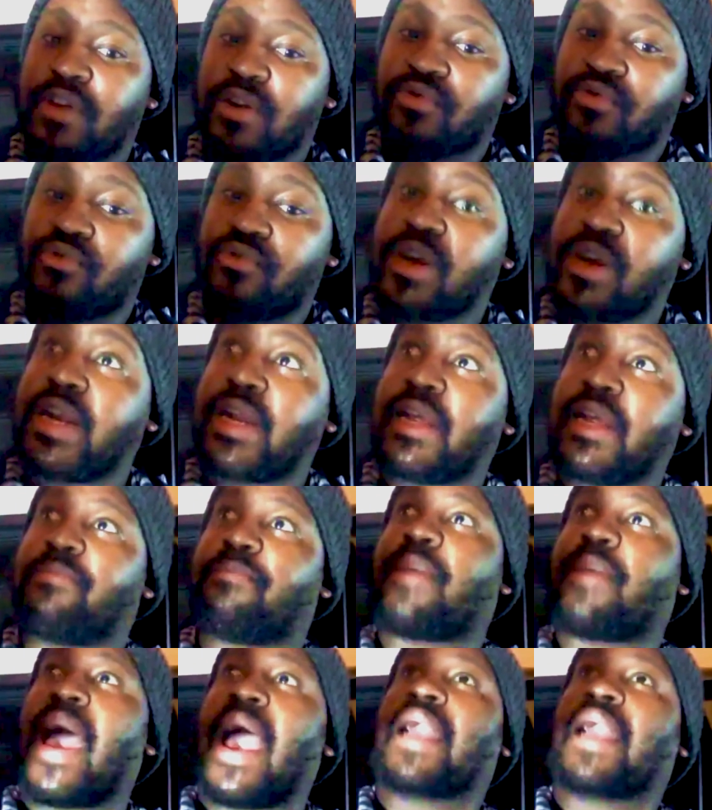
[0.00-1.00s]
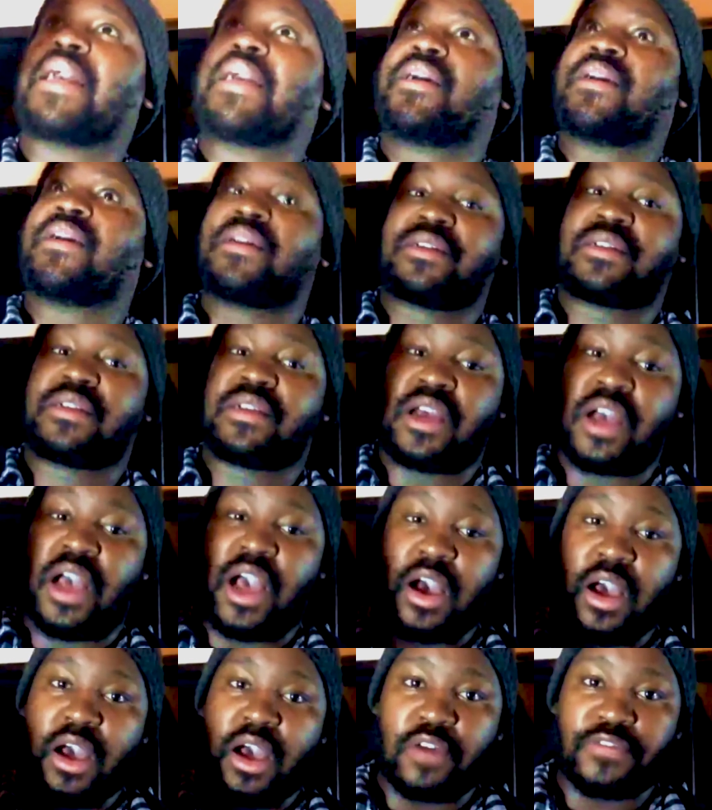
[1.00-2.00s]
really back
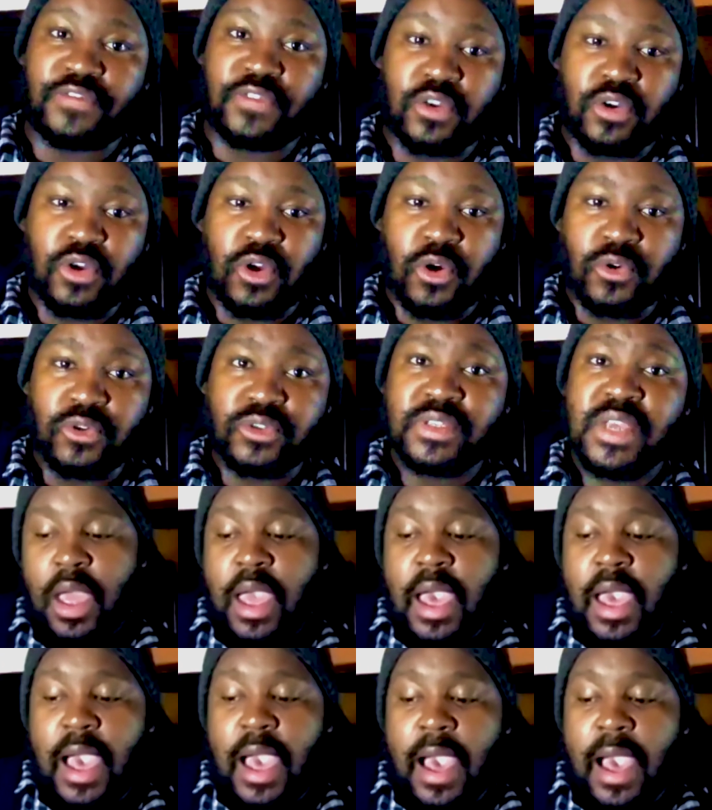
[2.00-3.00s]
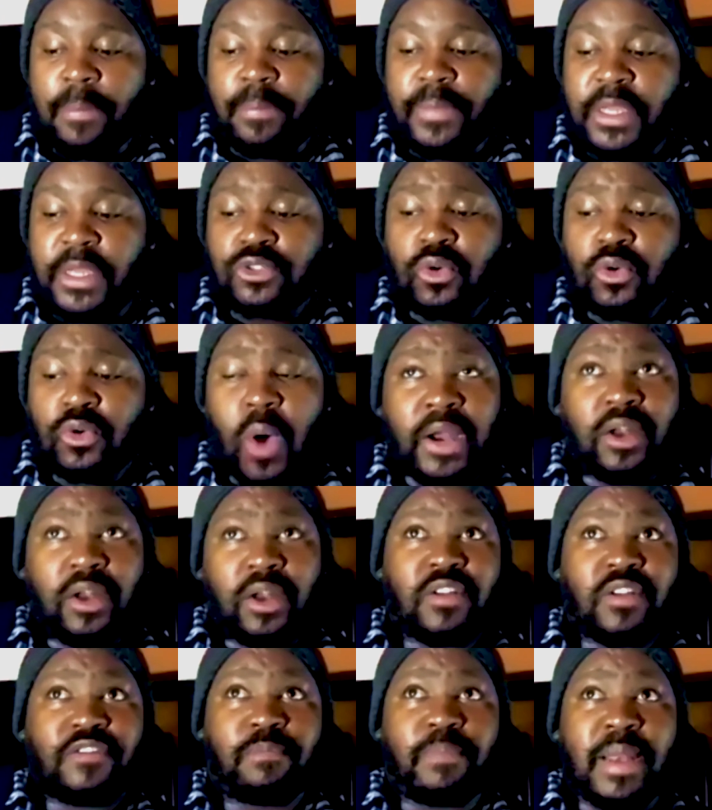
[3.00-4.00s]
off the nose. They took quite a lot
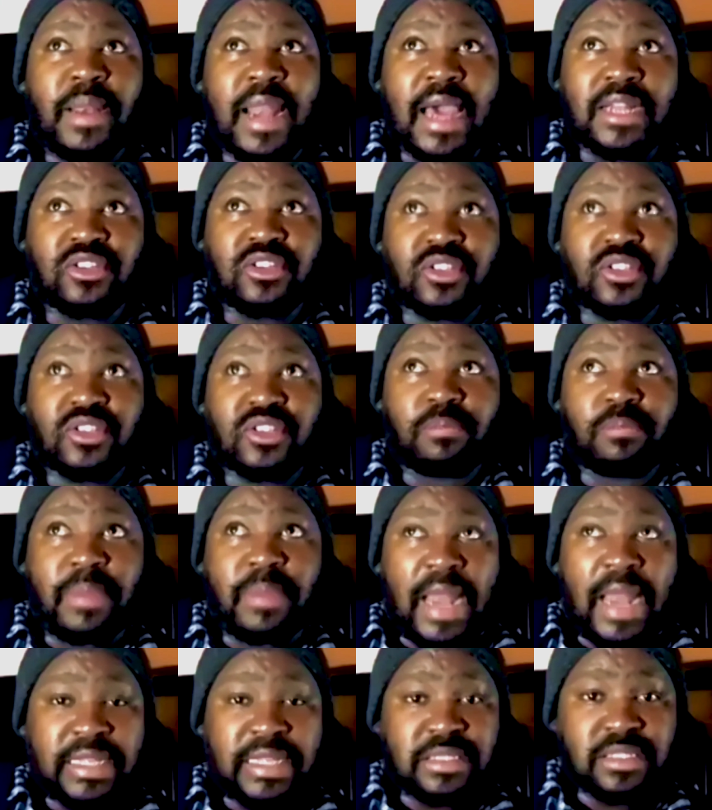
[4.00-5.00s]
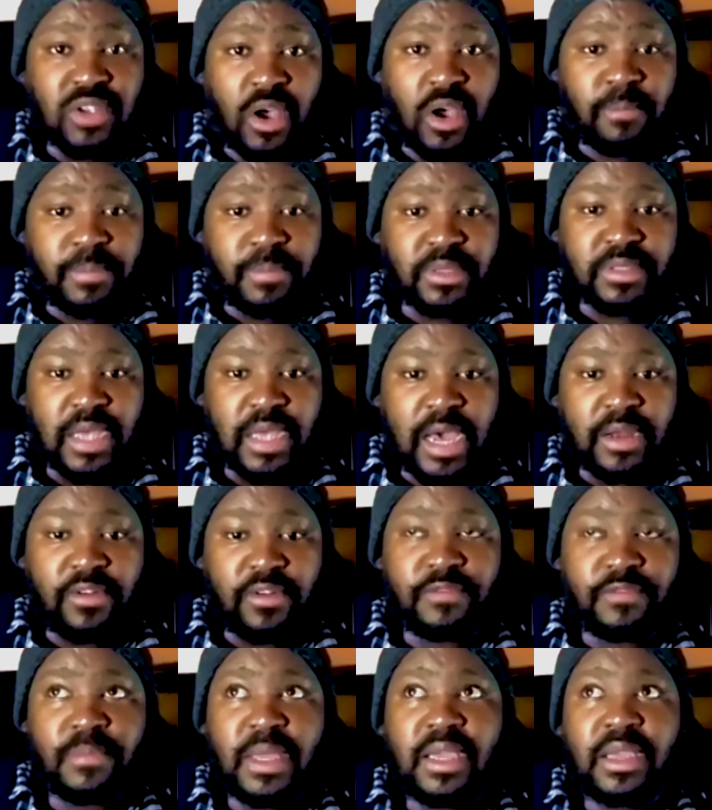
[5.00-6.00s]
of blood samples out
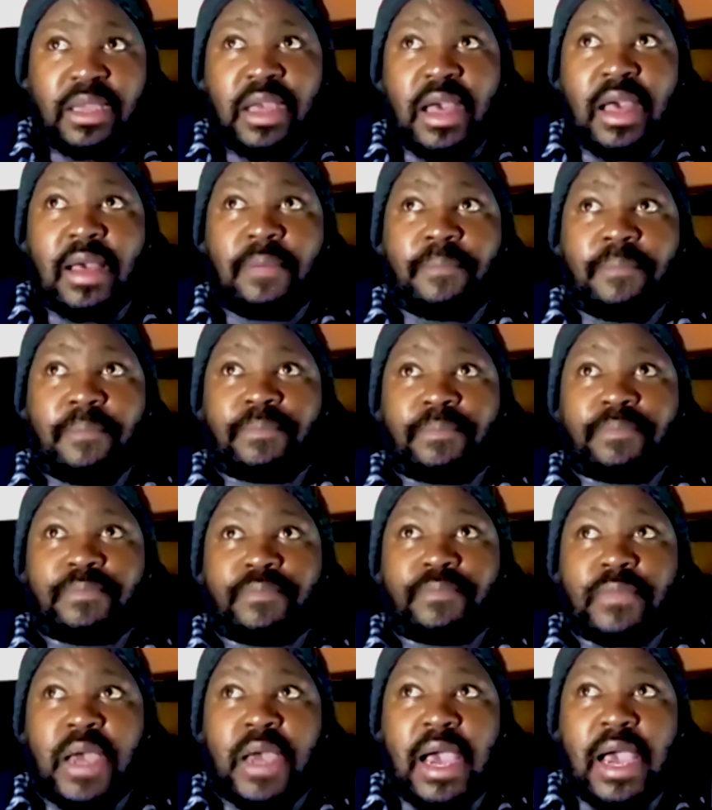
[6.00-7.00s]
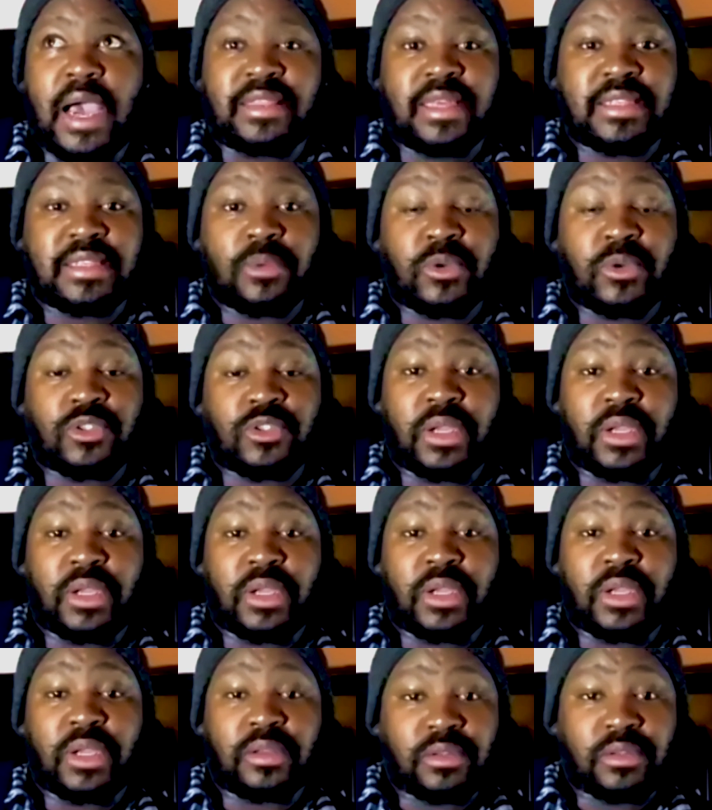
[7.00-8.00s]
of me. I think they were
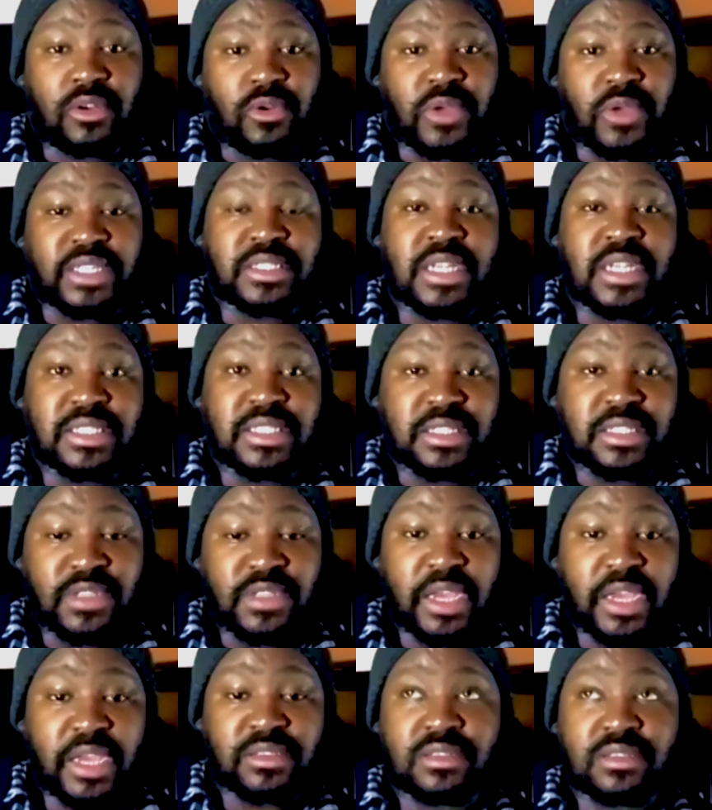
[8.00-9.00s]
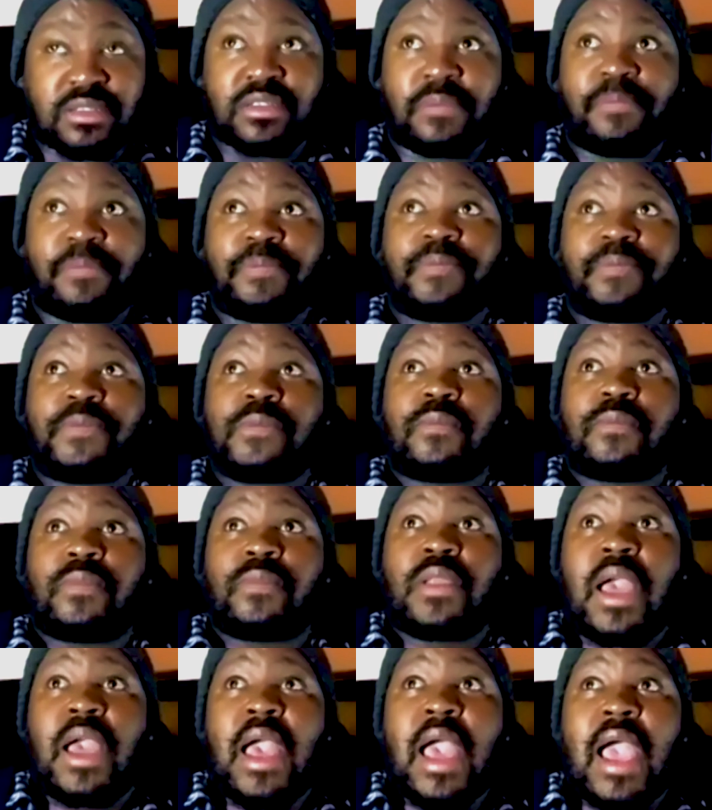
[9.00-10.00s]
doing, you know, extensive tests.
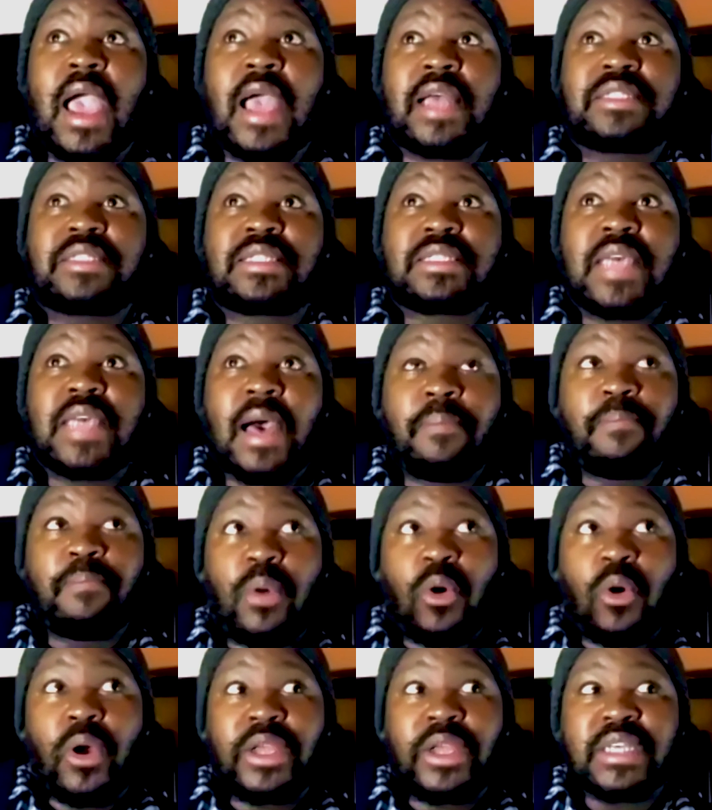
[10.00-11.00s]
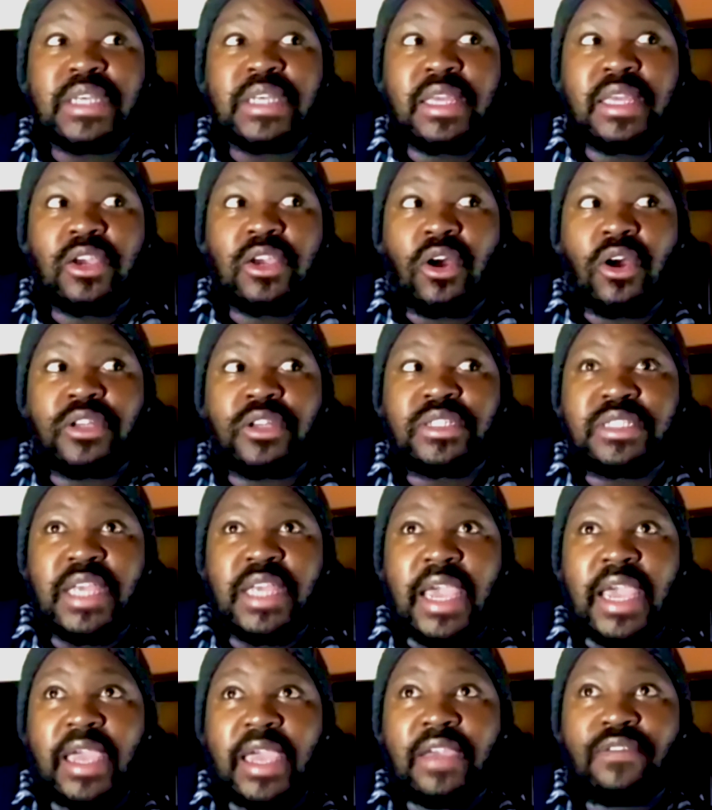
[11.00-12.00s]
At some point, I think on
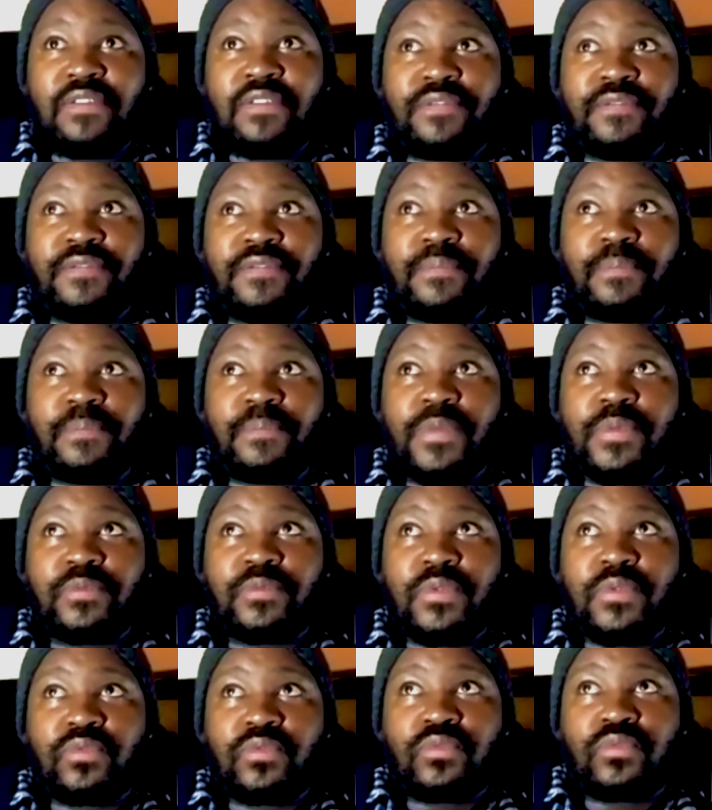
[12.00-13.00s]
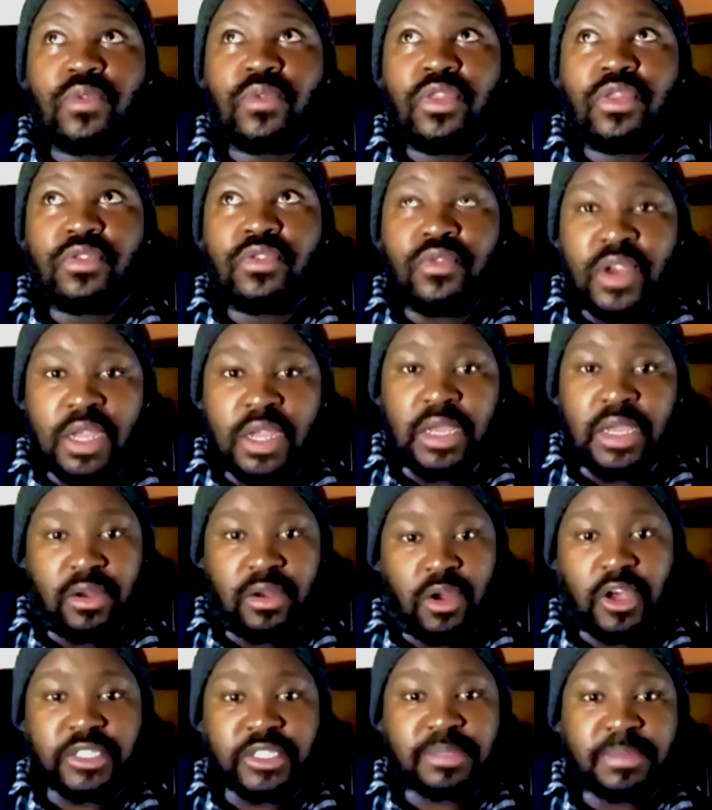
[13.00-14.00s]
day 3
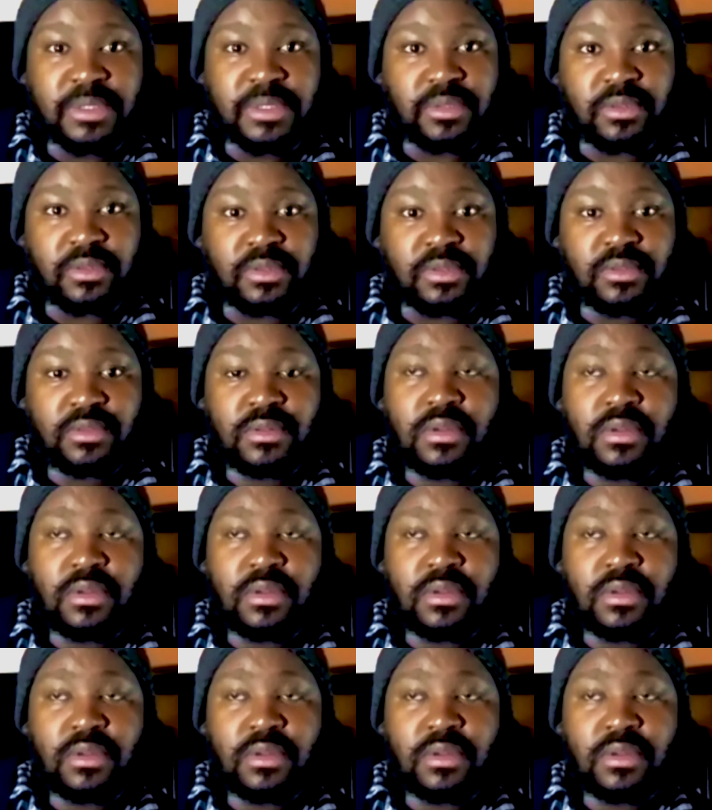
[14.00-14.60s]
in hospital,